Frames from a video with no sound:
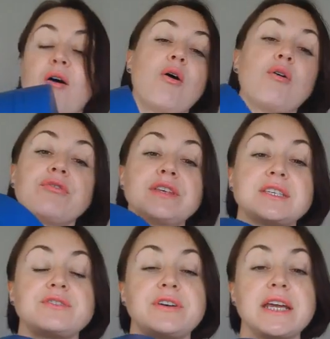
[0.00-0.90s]
of
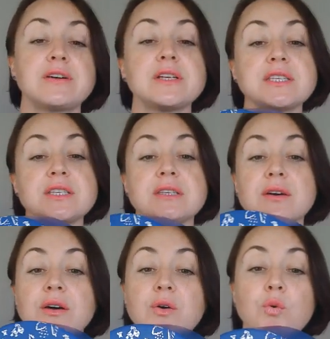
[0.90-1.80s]
this fragrance.
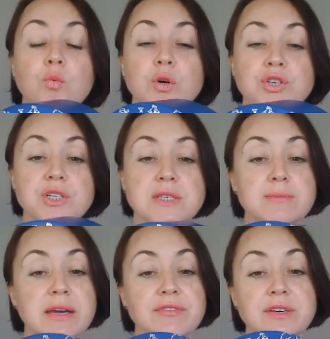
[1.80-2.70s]
Who watches
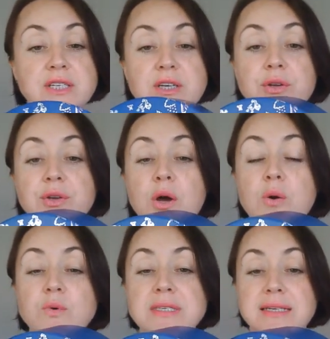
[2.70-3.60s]
my video
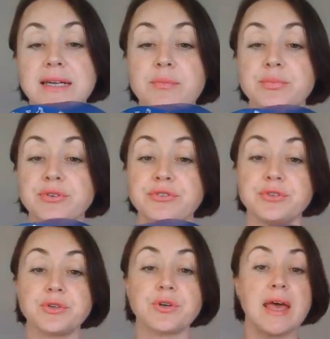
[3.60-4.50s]
knows that I
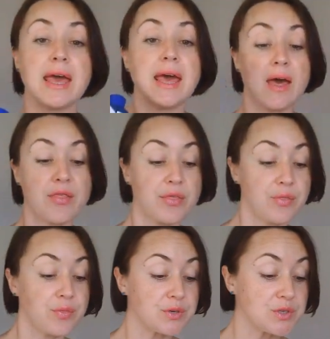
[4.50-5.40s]
prefer
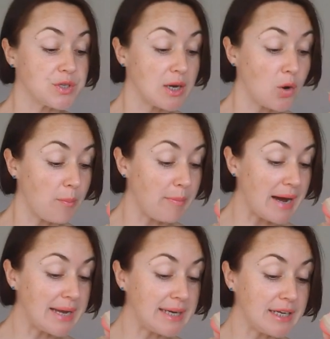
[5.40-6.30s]

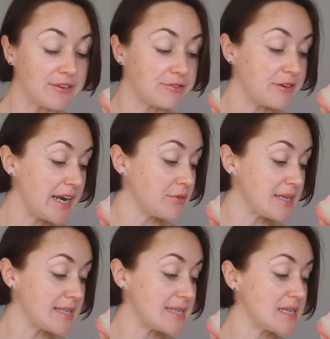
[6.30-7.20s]
combining
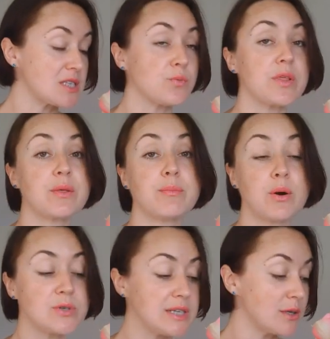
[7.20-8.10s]
fragrances with the
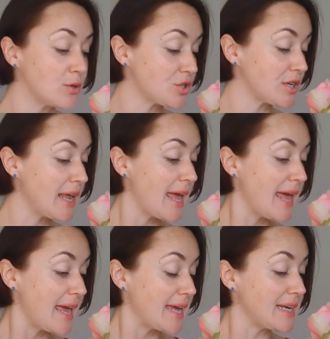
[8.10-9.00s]
body lotion,
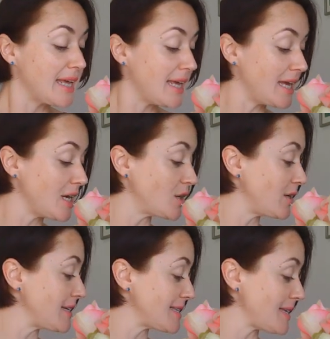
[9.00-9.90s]
and here
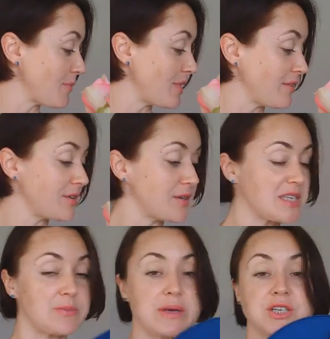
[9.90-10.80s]
is something very
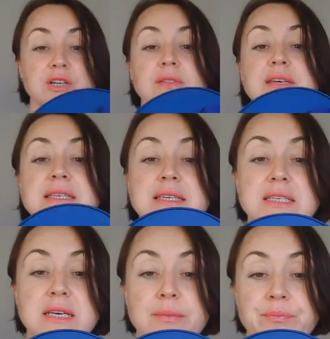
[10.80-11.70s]
special. This
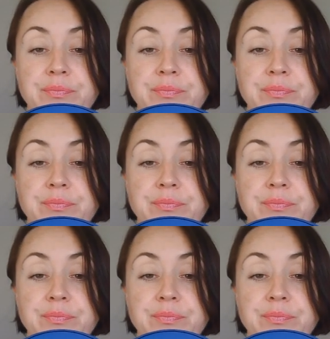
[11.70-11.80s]
is a